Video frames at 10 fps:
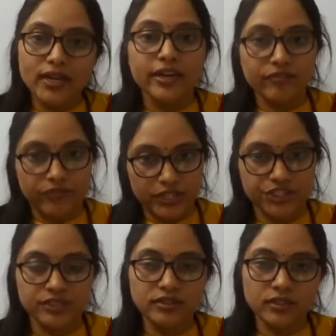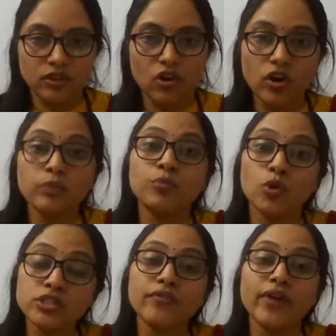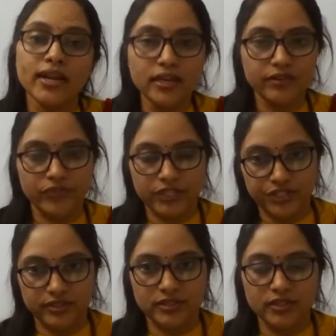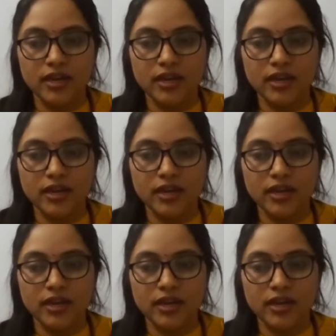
infection or post-viral infections.